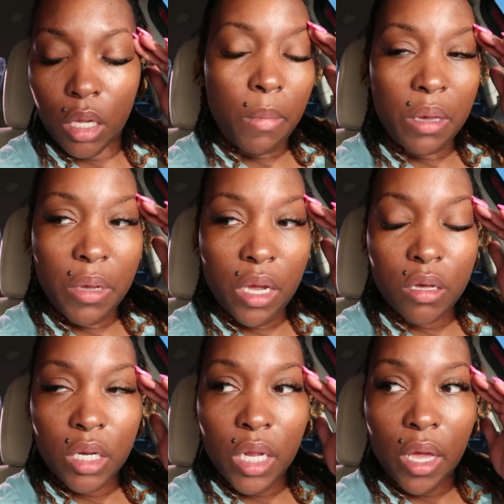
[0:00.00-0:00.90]
maybe I'll
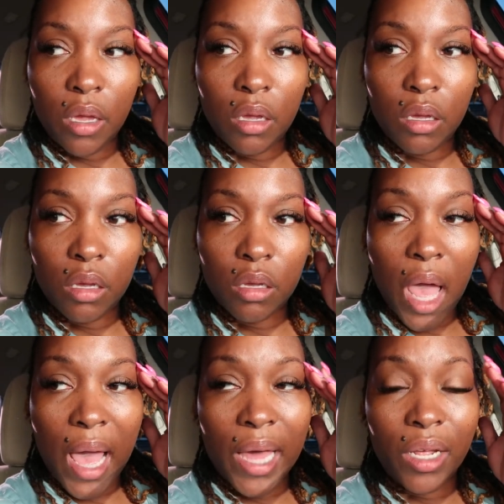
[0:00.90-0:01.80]
go today.
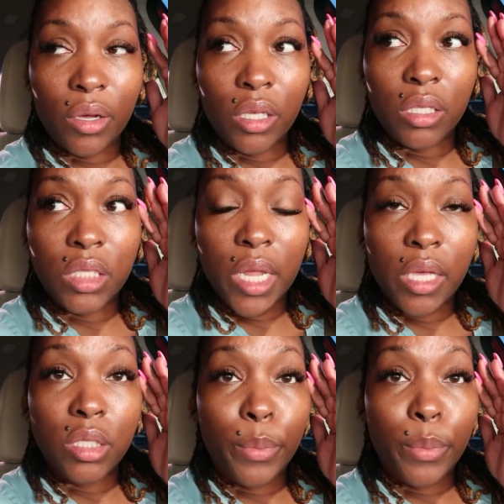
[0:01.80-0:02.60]
I gotta go either today or